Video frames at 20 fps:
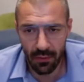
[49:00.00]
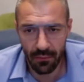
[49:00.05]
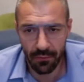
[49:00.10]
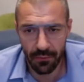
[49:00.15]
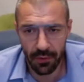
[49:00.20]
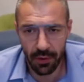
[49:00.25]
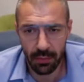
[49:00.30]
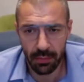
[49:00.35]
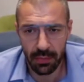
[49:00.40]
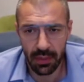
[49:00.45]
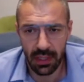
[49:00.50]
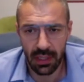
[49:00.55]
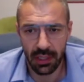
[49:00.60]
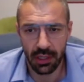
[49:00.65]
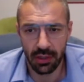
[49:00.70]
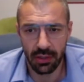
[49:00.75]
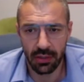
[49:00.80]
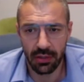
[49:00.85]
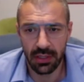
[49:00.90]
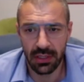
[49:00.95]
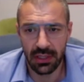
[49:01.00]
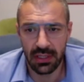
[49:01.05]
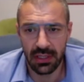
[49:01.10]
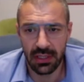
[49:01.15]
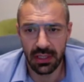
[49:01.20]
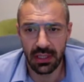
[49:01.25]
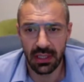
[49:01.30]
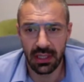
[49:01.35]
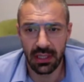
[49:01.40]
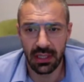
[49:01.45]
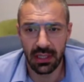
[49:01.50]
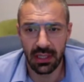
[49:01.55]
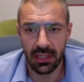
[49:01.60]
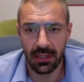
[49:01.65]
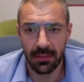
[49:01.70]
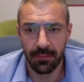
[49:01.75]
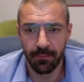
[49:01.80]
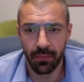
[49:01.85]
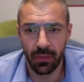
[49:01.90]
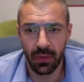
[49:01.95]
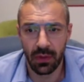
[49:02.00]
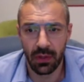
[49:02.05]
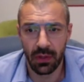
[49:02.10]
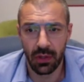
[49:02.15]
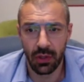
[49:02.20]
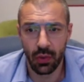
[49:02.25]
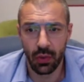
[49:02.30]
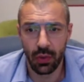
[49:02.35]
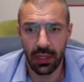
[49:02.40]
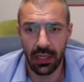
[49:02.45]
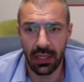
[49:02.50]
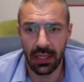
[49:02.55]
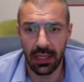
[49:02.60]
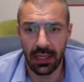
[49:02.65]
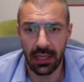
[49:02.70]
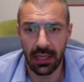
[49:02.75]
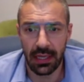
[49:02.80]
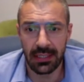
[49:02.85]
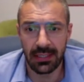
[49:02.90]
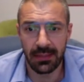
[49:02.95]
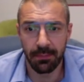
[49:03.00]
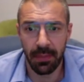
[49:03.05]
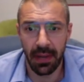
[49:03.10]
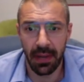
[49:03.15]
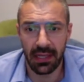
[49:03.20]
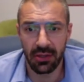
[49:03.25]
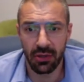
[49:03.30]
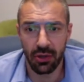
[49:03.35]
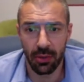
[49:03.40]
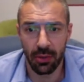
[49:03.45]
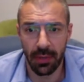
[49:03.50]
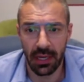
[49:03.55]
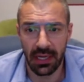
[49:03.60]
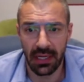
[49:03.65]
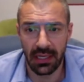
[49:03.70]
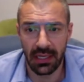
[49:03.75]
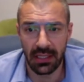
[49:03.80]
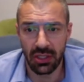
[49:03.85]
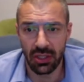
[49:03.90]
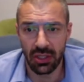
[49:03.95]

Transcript: From Janus, do we expect Romanians